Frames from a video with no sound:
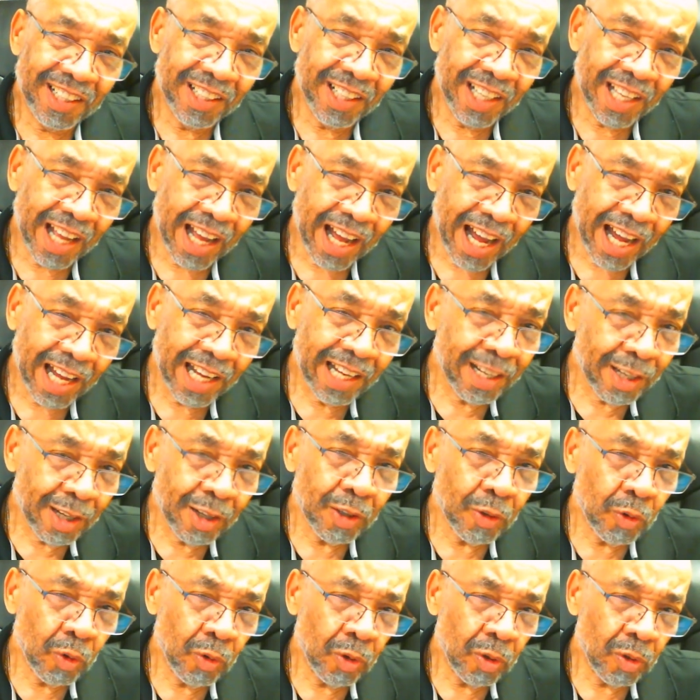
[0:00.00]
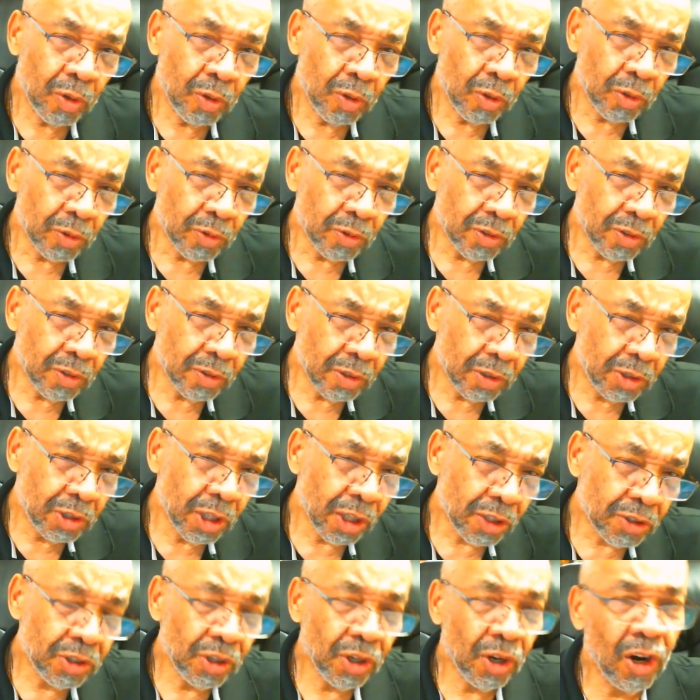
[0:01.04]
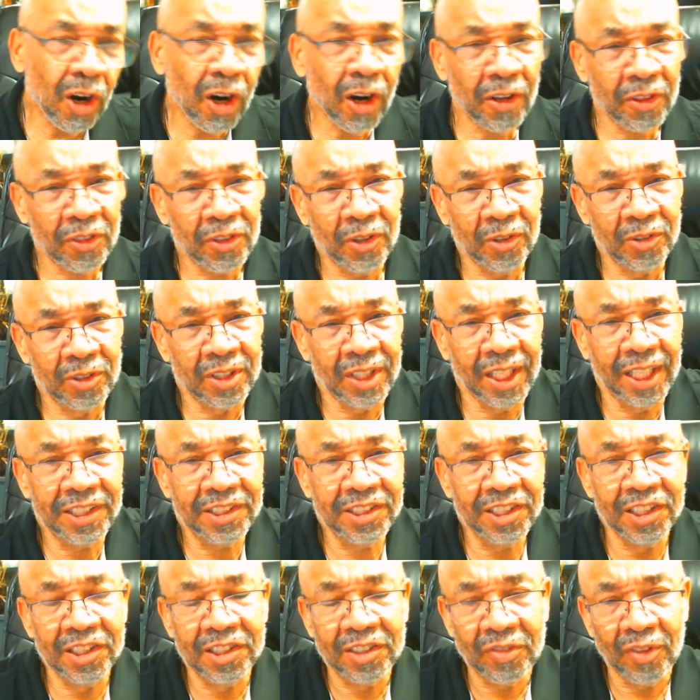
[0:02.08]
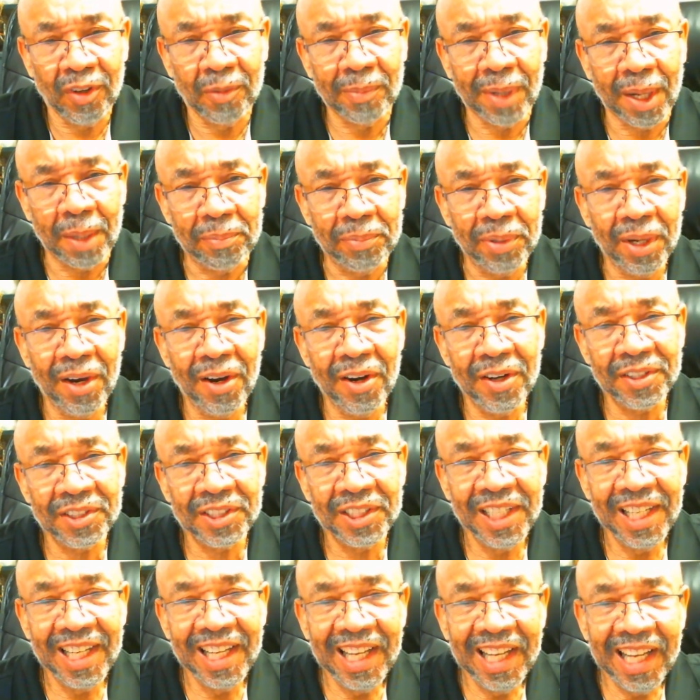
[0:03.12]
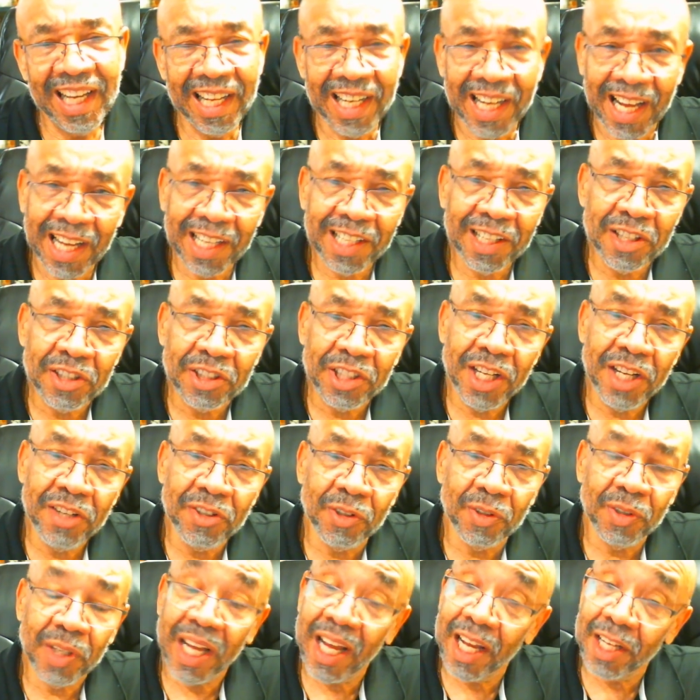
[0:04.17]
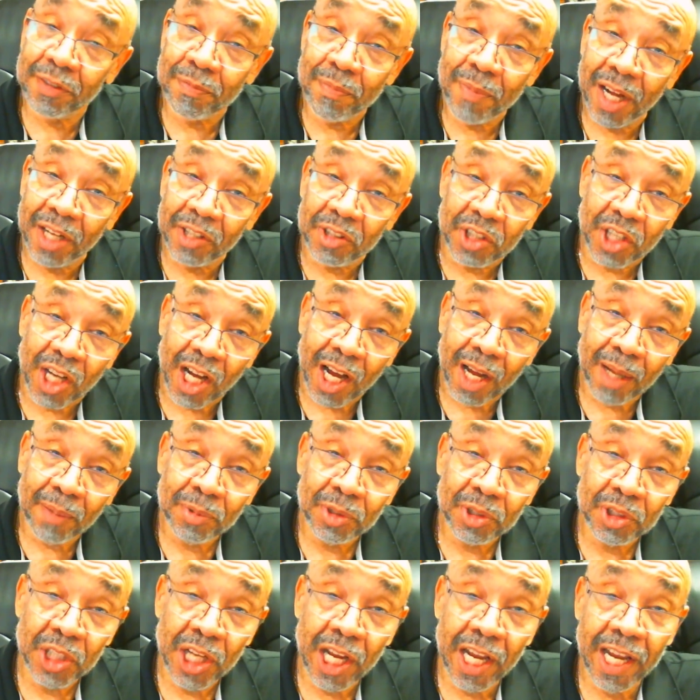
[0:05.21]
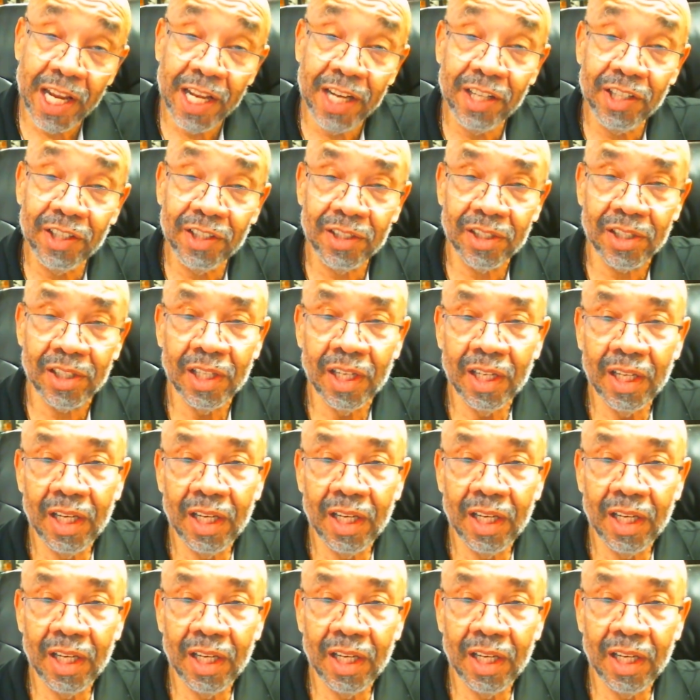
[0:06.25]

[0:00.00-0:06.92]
I took to heart those lessons from my parents, and I continued as my jobs changed.